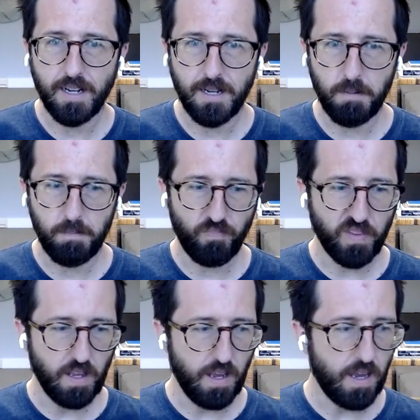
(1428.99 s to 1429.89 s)

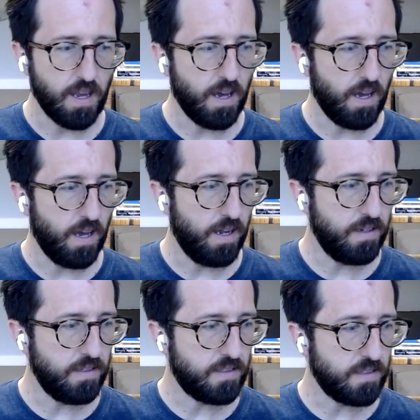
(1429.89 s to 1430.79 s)
Um,
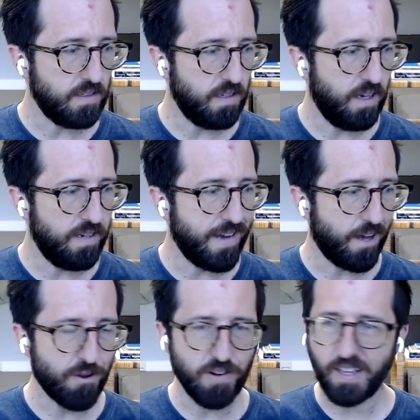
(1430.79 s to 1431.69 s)
and
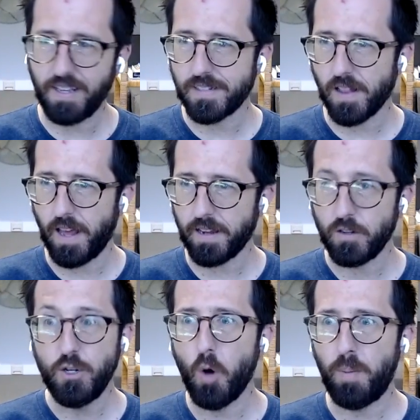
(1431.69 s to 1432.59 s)
another is
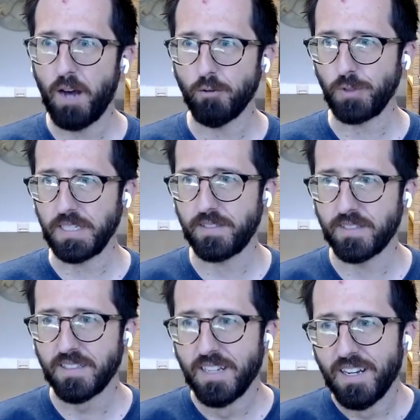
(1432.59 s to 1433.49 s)
like no
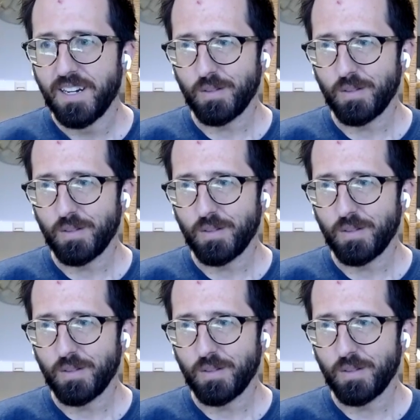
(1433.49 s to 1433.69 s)
boundaries,